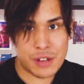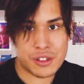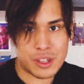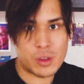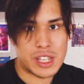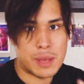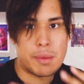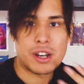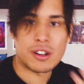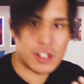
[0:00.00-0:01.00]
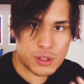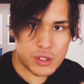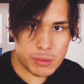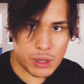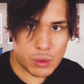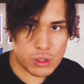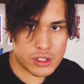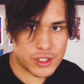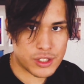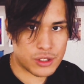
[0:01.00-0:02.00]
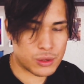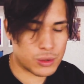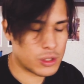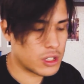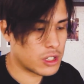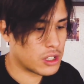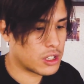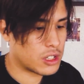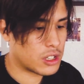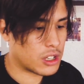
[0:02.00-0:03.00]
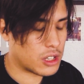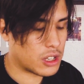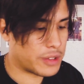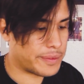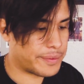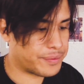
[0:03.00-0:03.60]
because I want to get better at using my words to, I